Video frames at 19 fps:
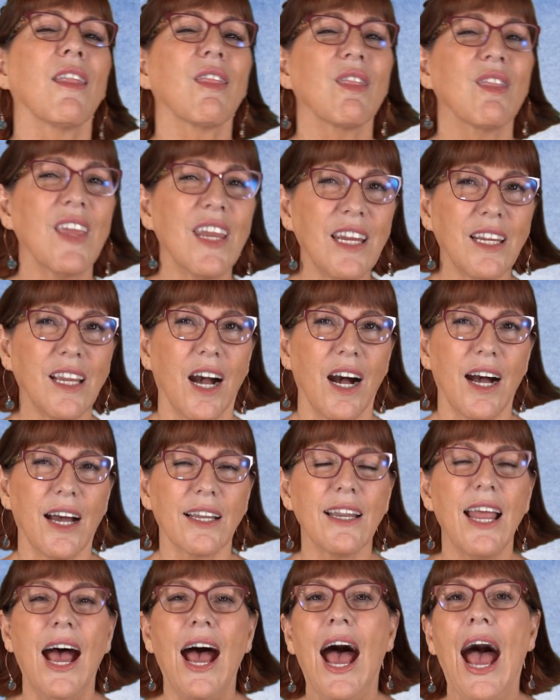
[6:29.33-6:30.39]
think
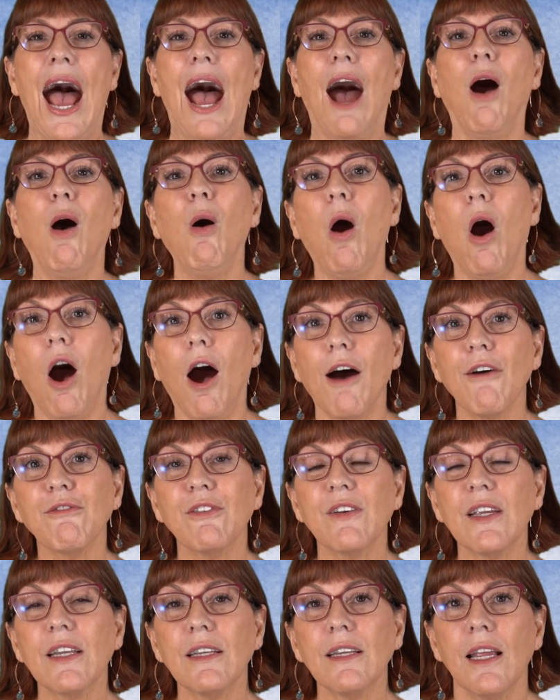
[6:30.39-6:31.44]
on how
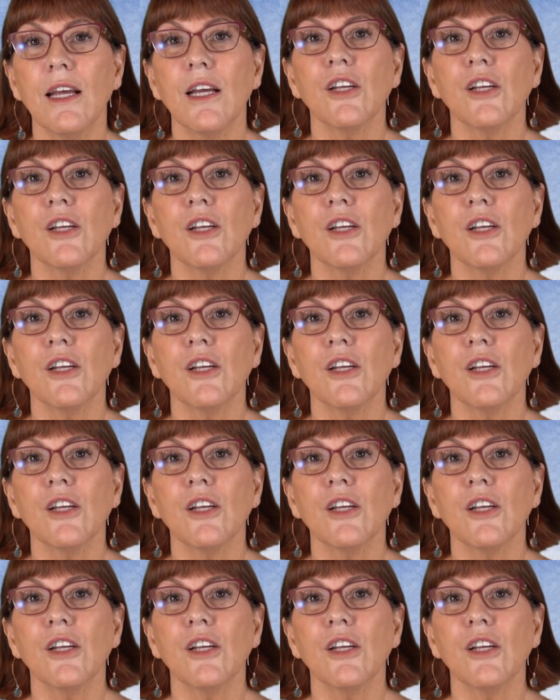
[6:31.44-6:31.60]
often